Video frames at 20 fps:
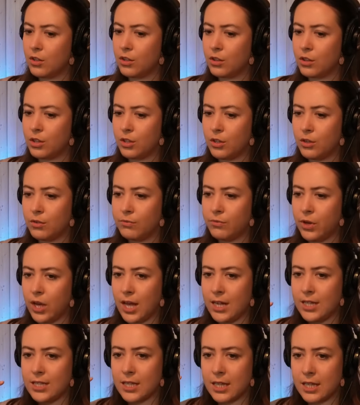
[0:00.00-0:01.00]
The
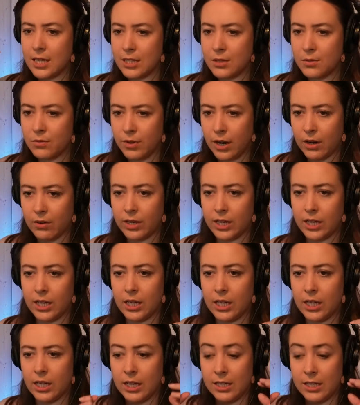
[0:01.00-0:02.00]
verse is
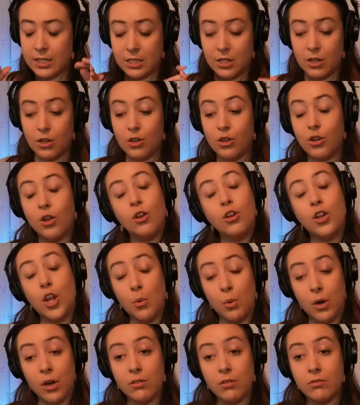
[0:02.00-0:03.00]
very, it's
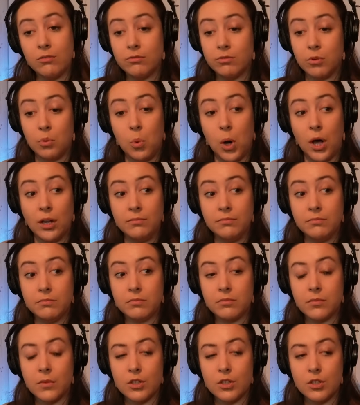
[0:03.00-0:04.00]
lower for one.
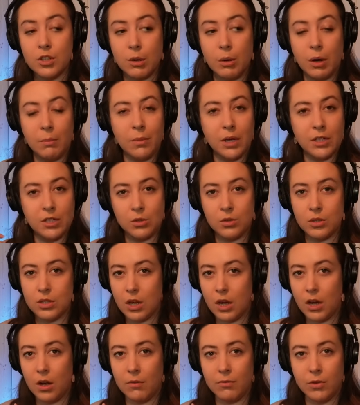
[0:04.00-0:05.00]
So our muscles,
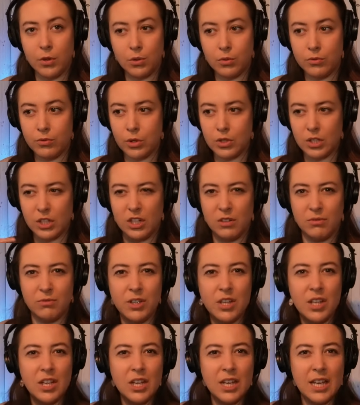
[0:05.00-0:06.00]
our vocal folds are kind
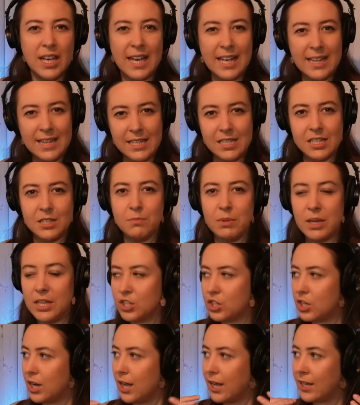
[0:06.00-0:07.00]
of in this
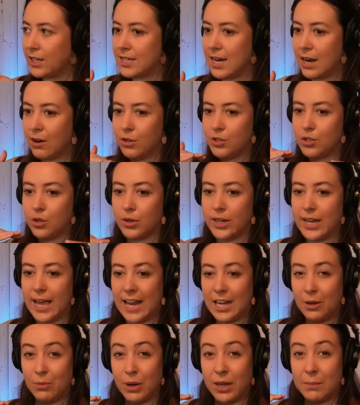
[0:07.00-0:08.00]
speech like territory
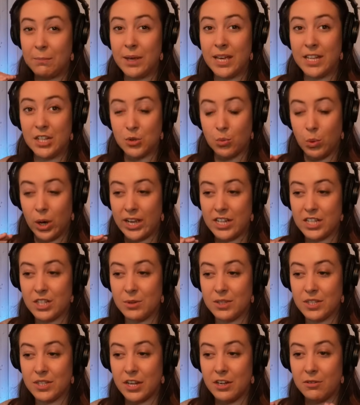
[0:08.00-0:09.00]
anyway, pitch wise.
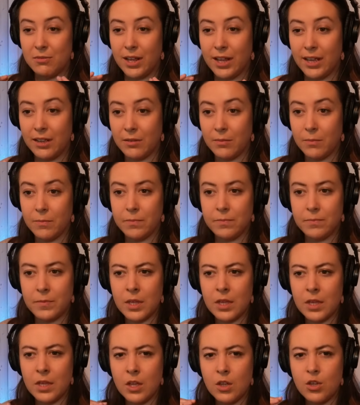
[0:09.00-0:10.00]
So it's kind of like
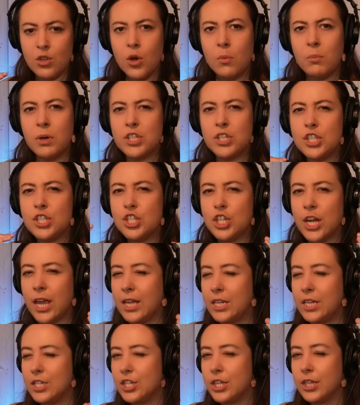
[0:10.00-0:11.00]
not is
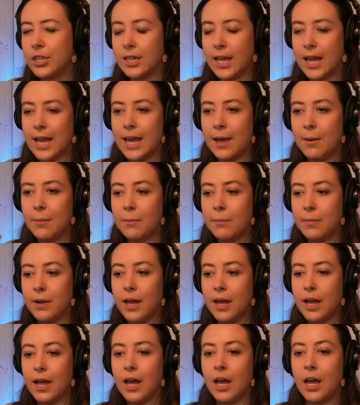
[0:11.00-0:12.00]
changing there
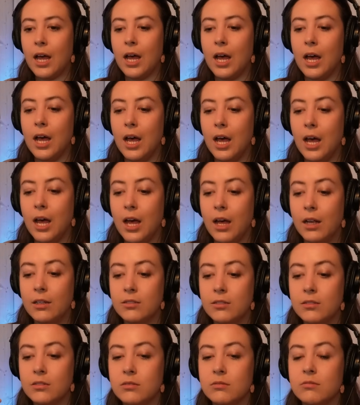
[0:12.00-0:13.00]
in
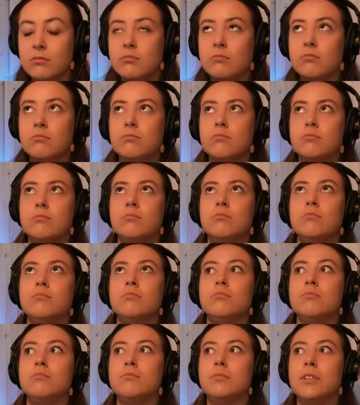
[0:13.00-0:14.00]

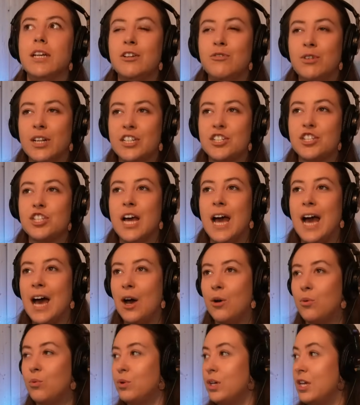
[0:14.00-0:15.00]
relation to
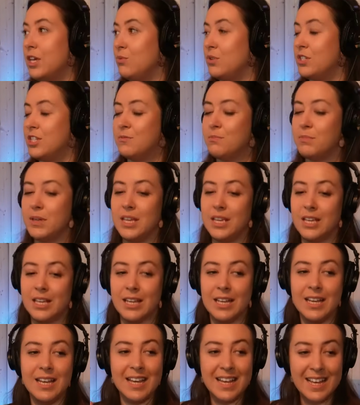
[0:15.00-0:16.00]
how he would
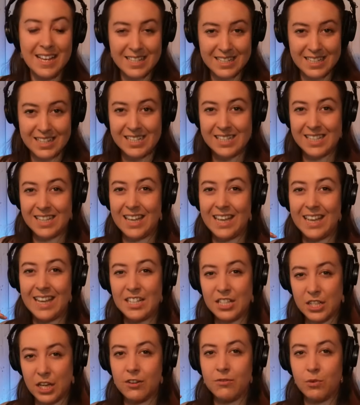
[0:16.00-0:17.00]
speak to the singing.
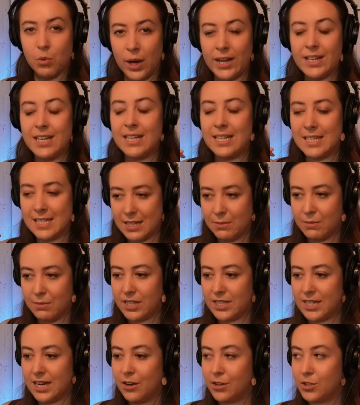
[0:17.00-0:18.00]
It's kind of quite in a
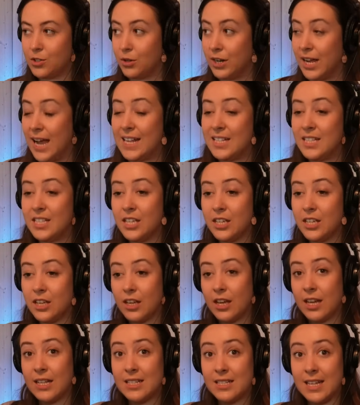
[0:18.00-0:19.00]
similar territory. As he
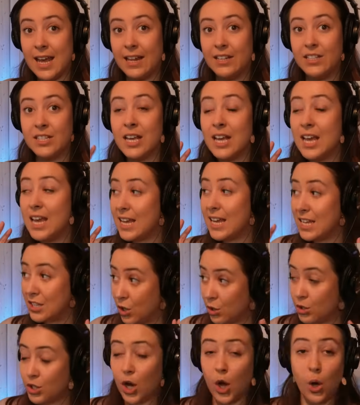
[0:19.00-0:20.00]
ascends, he's
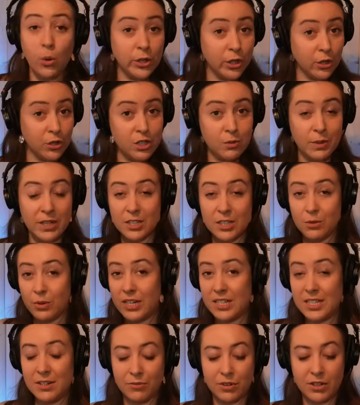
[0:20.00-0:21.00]
also holding on to it. So
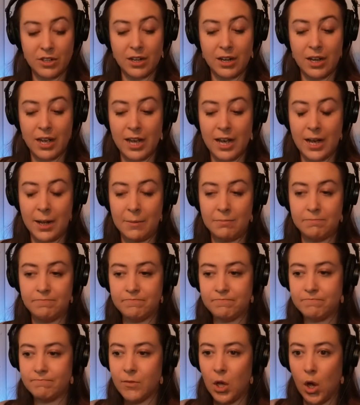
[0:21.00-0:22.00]
in a different
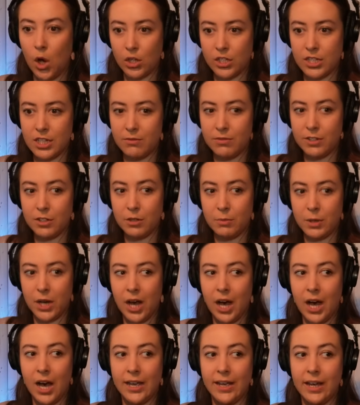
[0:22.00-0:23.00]
octave, a little bit
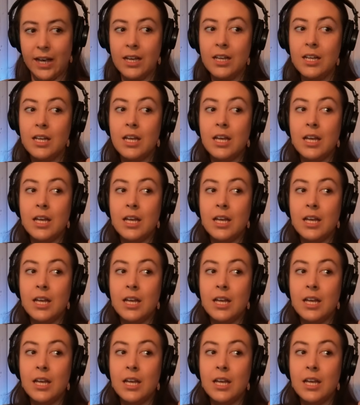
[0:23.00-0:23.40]
higher.